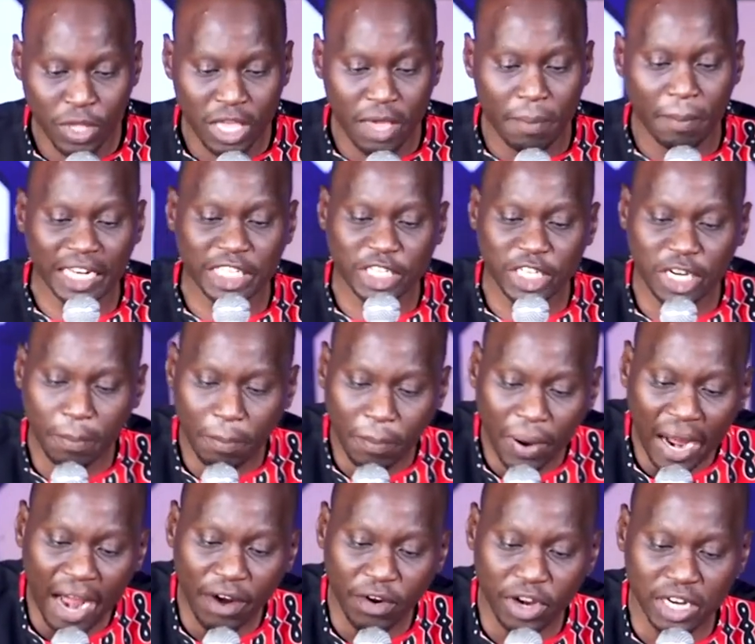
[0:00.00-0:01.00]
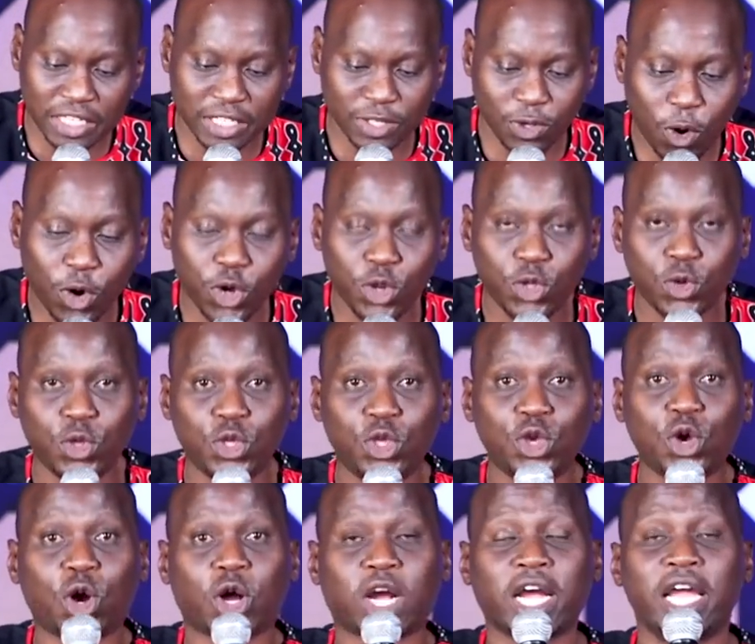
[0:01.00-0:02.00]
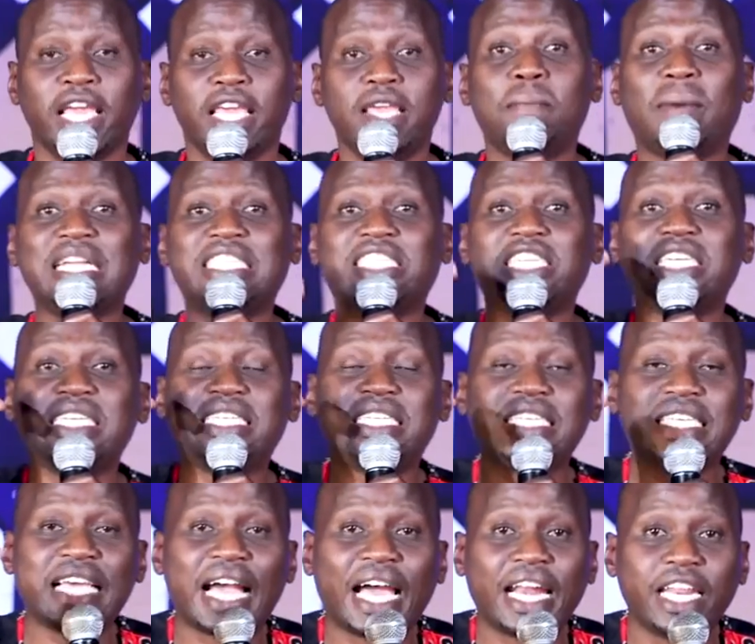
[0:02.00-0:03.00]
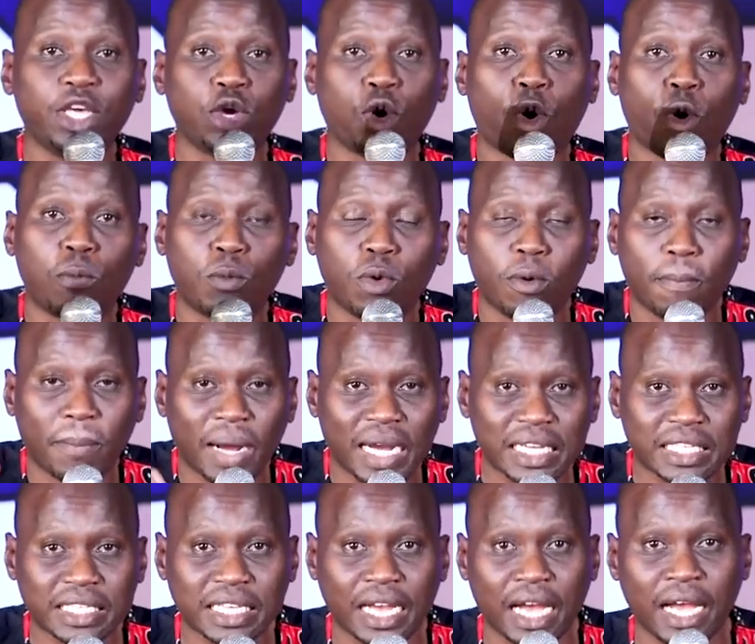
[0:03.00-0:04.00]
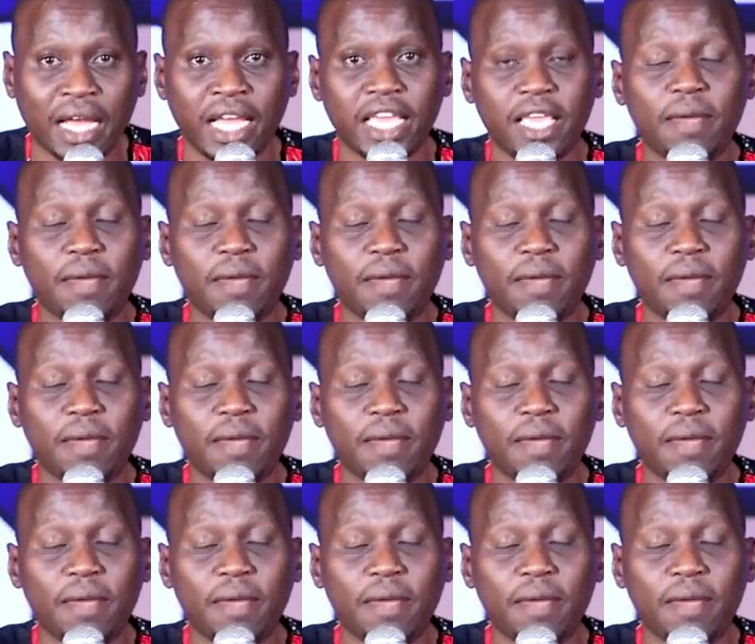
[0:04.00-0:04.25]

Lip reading: Imagine Paris or New York. Imagine Diani or Mombasa.